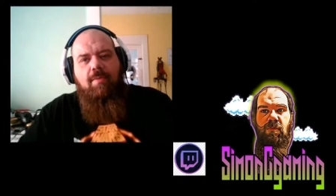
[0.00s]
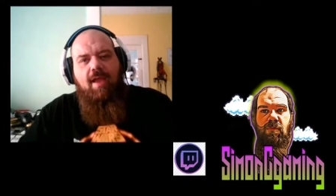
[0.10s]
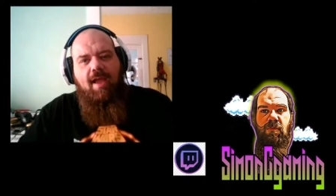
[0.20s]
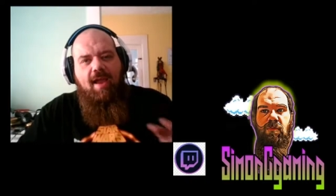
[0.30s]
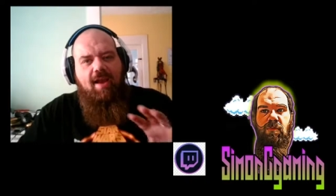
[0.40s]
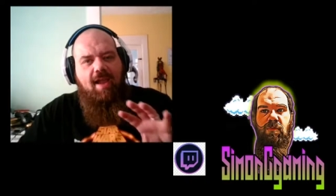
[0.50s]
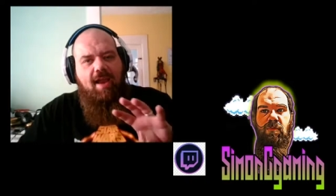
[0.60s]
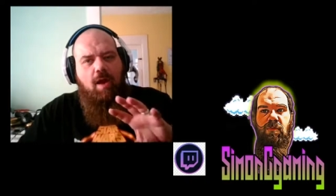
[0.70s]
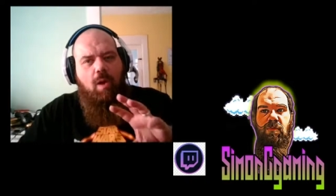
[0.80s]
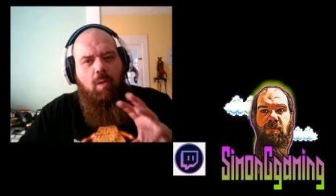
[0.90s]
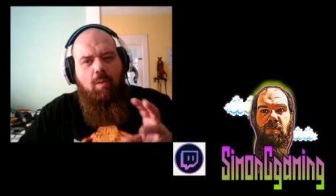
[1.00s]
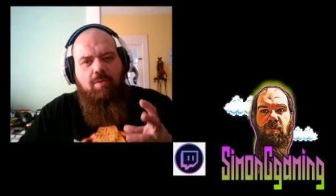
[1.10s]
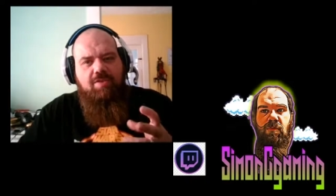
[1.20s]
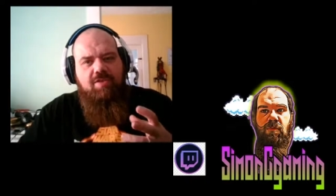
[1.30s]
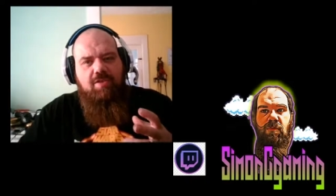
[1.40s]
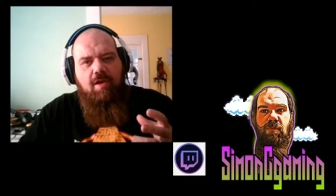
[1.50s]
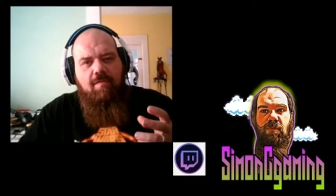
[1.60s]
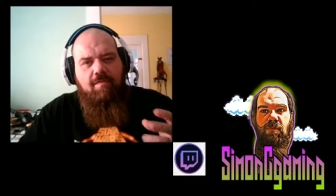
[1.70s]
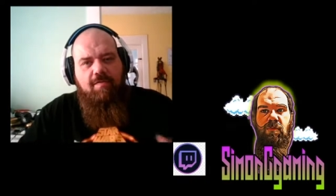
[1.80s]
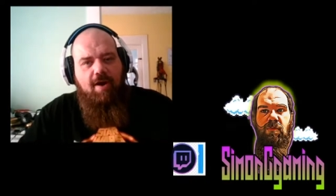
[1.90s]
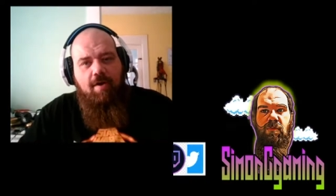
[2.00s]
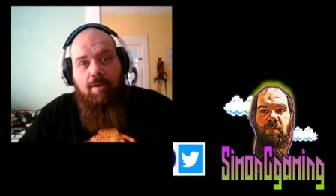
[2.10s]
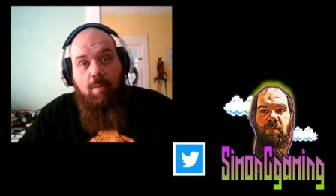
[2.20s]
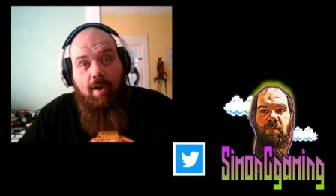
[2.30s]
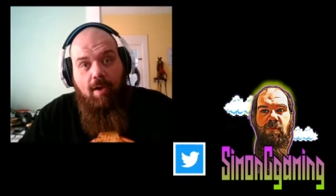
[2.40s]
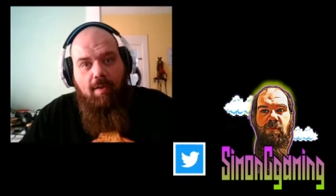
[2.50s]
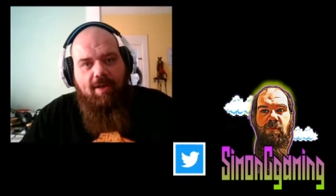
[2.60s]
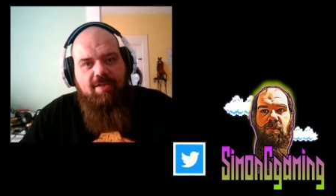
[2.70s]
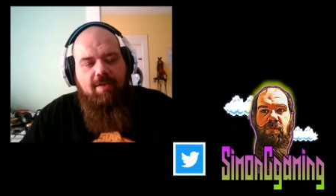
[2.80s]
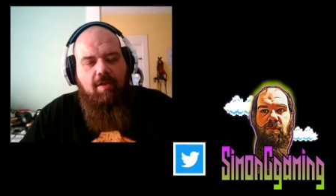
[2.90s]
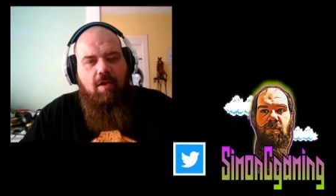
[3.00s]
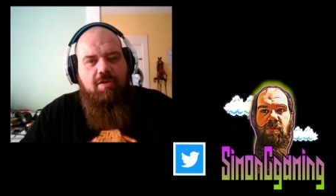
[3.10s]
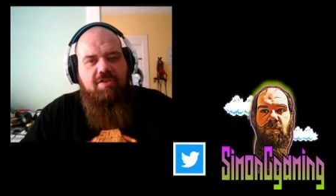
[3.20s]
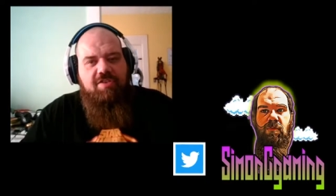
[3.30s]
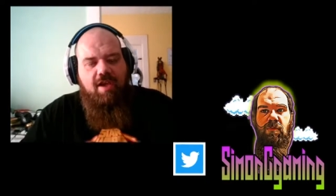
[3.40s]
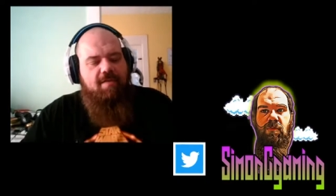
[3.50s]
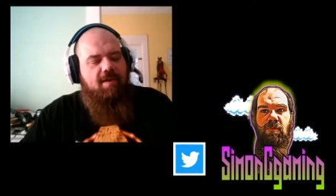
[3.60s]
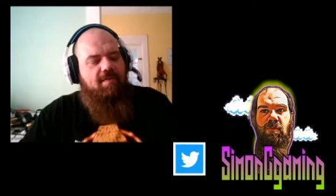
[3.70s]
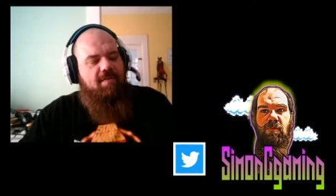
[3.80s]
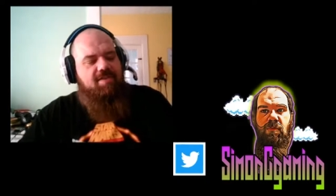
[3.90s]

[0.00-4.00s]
and it holds very well. Like I said, the longevity of this